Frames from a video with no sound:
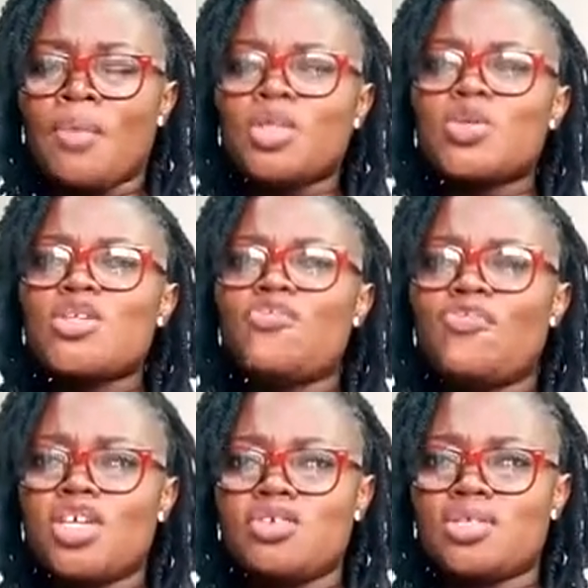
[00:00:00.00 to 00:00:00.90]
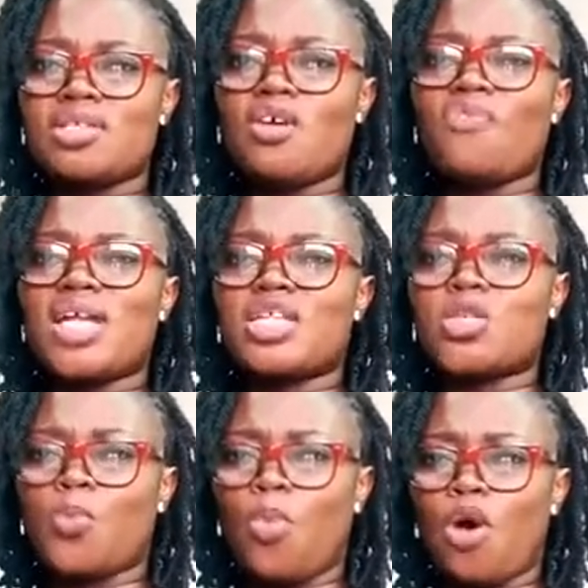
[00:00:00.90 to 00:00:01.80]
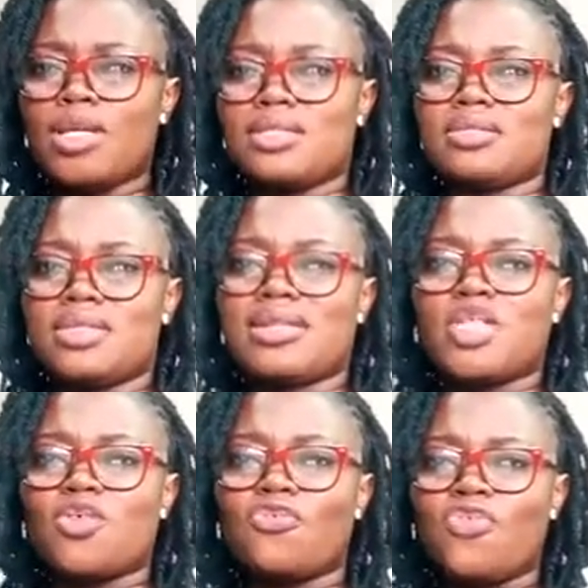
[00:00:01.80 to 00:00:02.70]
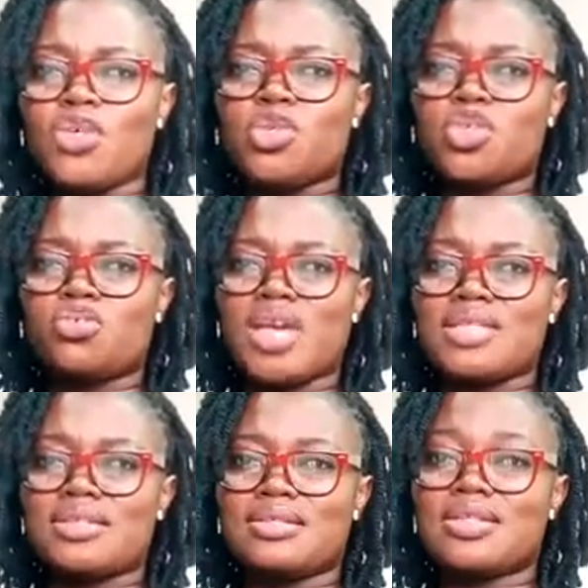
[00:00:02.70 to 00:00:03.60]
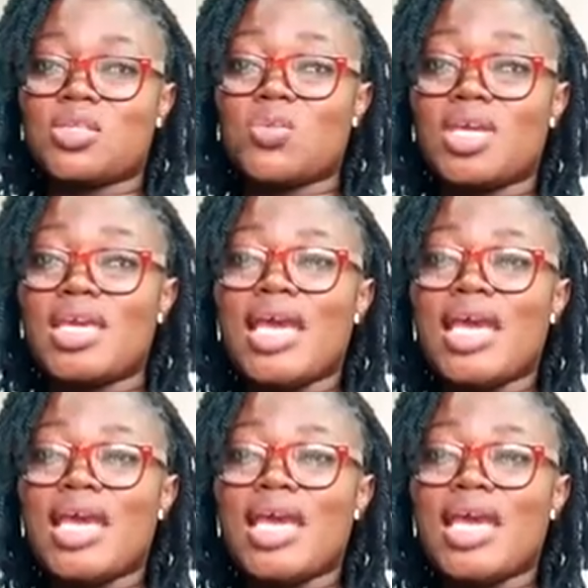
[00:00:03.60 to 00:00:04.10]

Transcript: But when you feel yourself at this point that you feel stressed this way,